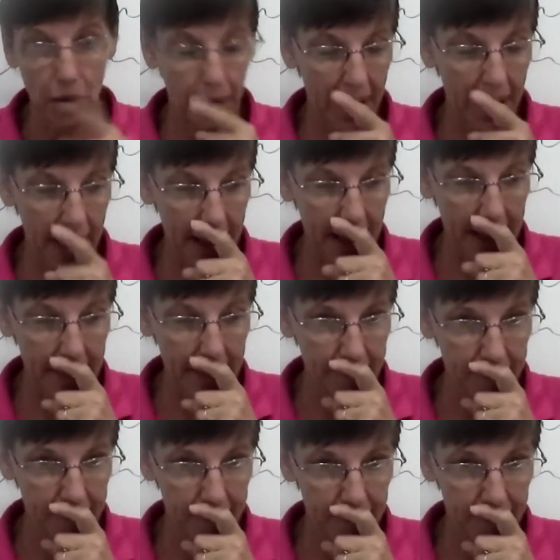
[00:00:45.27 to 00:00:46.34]
okay?
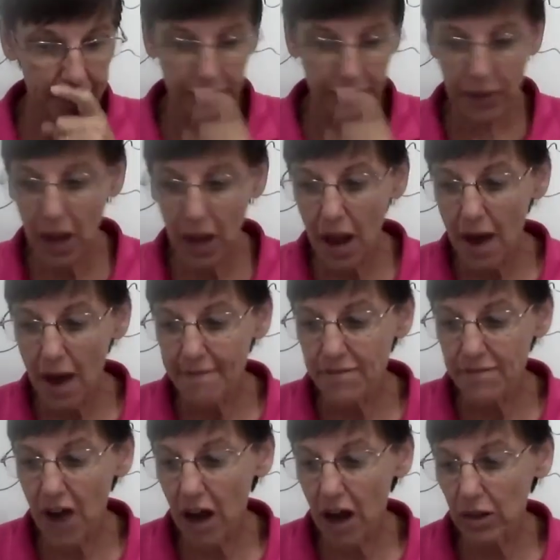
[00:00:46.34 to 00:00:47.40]

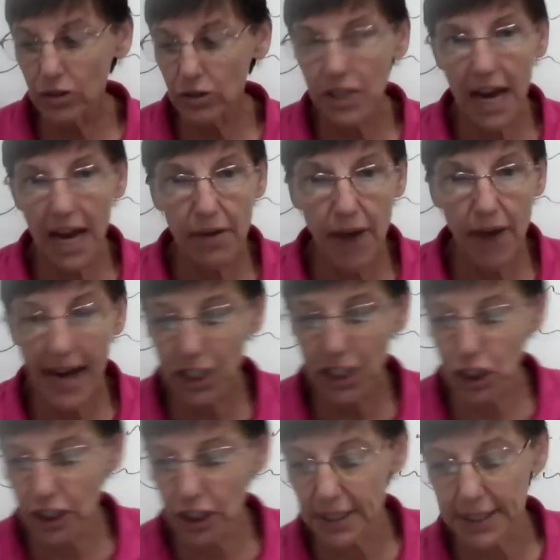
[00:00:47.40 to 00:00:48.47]
Follow
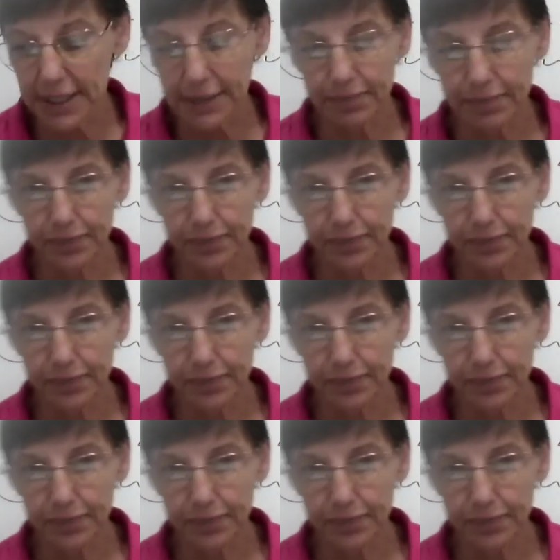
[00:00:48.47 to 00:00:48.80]
directions.